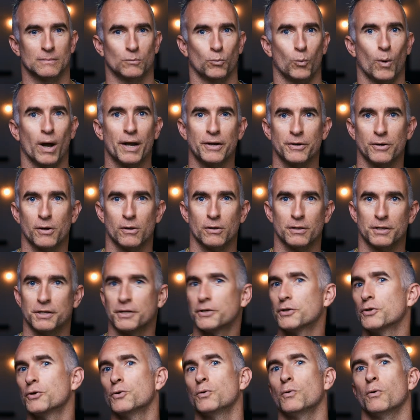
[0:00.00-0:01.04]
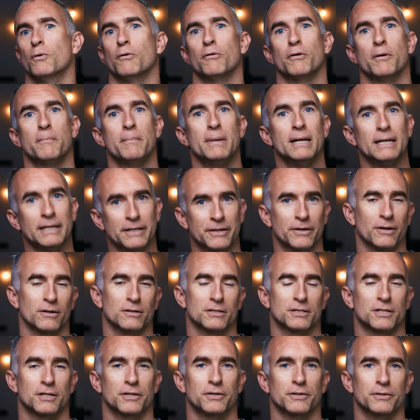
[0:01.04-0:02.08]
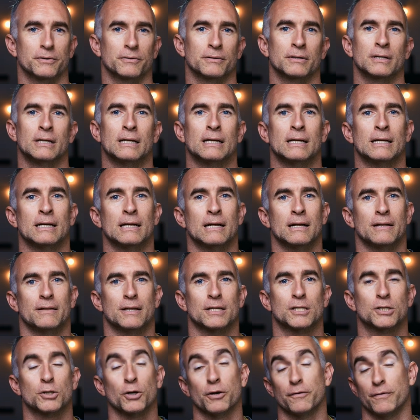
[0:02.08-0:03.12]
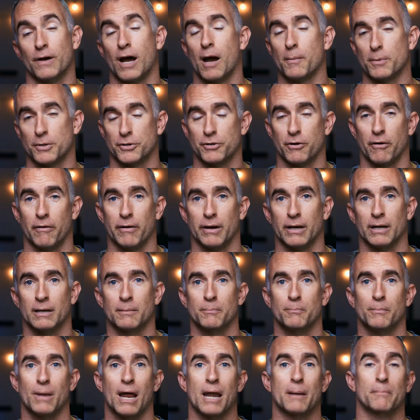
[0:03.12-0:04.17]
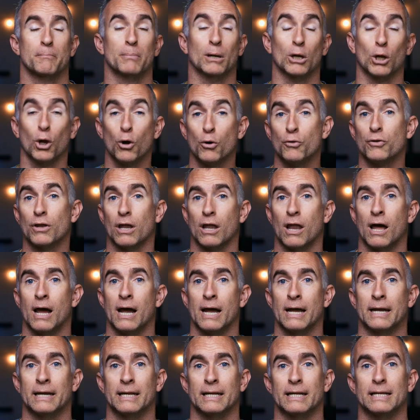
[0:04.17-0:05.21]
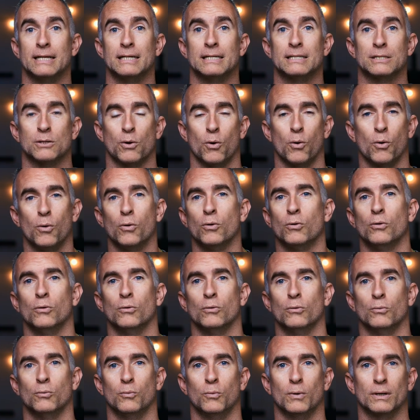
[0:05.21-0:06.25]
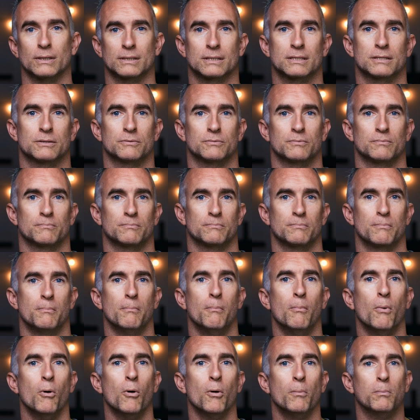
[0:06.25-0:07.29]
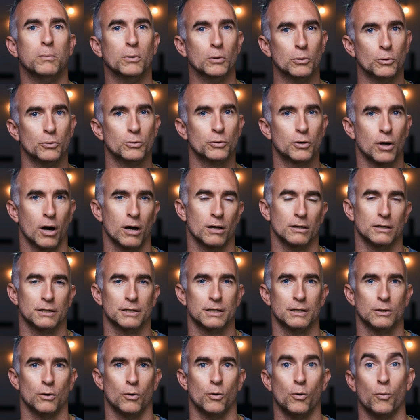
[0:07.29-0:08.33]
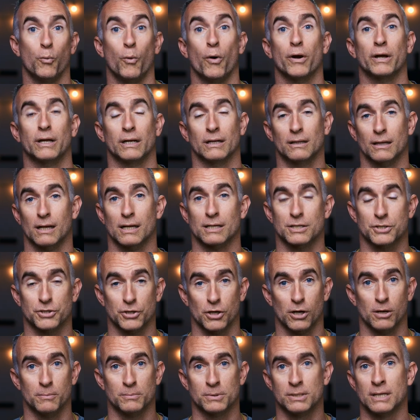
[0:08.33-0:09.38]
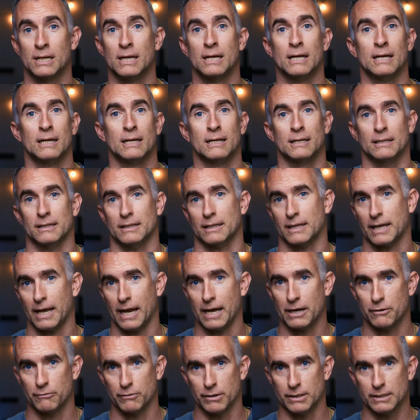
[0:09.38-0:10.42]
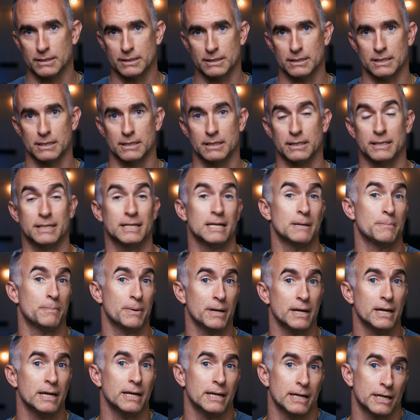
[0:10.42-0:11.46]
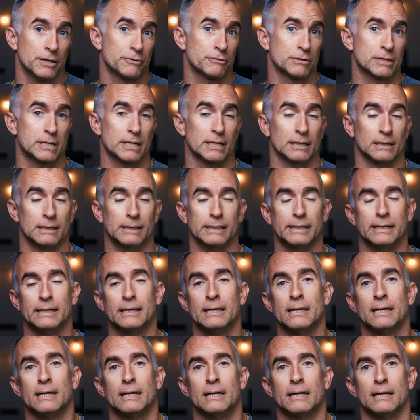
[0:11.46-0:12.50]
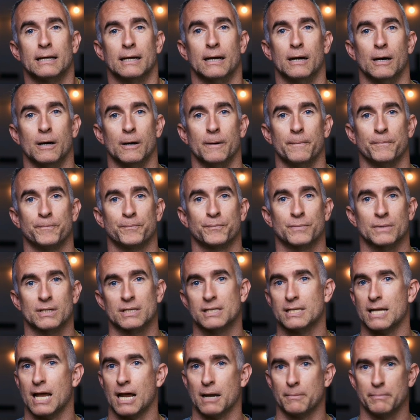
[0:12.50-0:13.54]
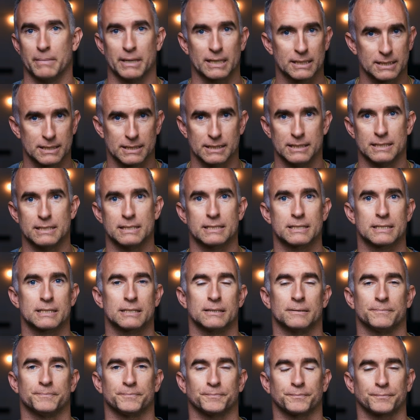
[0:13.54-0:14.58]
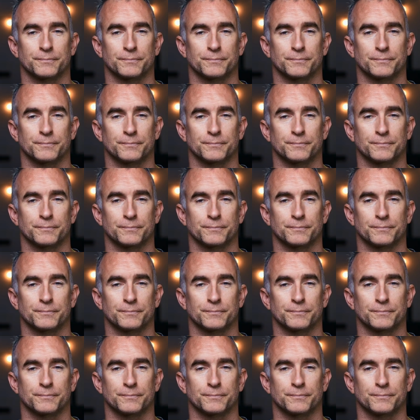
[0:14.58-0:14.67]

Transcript: $1 to do or $1 million to do. They're sort of arbitrary. And below the line is all what's more blue collar or working class jobs. The caterers, the DP, interestingly, sound mixers,